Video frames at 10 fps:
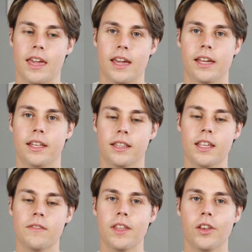
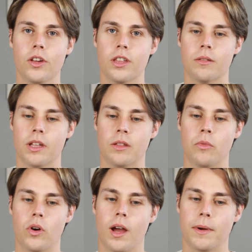This video is
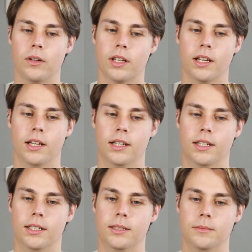more about
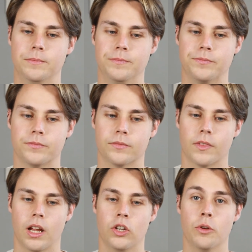
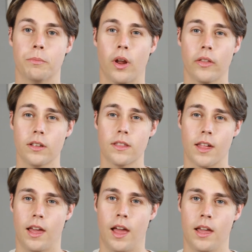new products
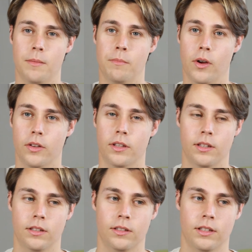that I bought
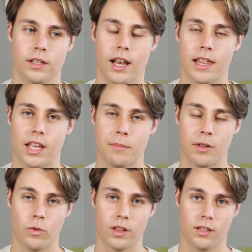the last time
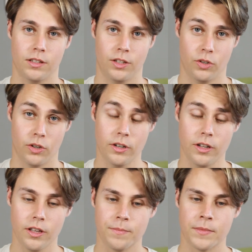I was in New
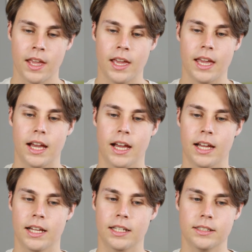York,
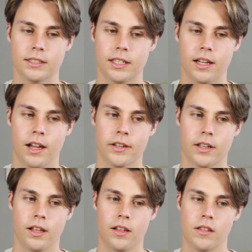and I
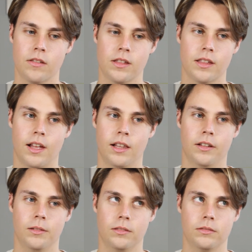also a
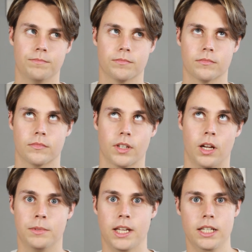little
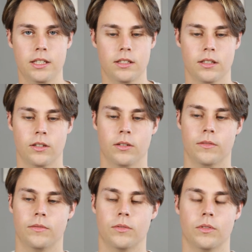update
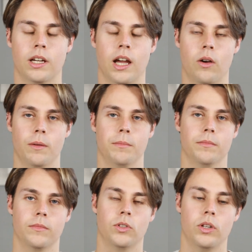of how
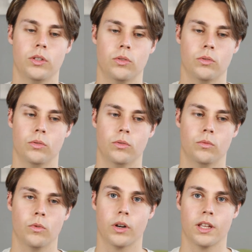I'm going to
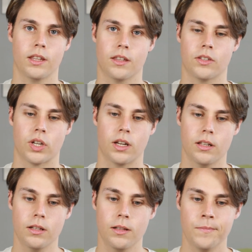work in this channel.